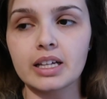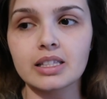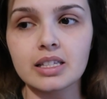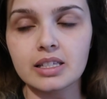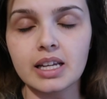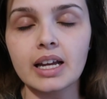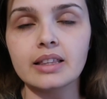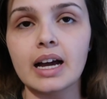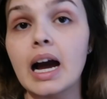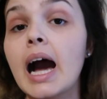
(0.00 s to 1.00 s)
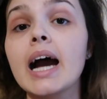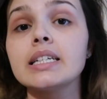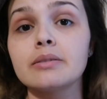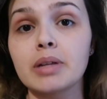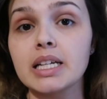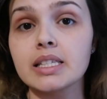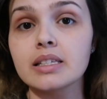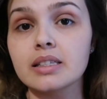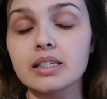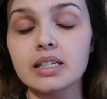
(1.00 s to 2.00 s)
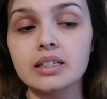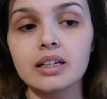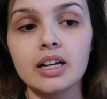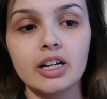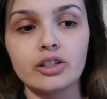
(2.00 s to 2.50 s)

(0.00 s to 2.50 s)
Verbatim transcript: That's the state that I am licensed in.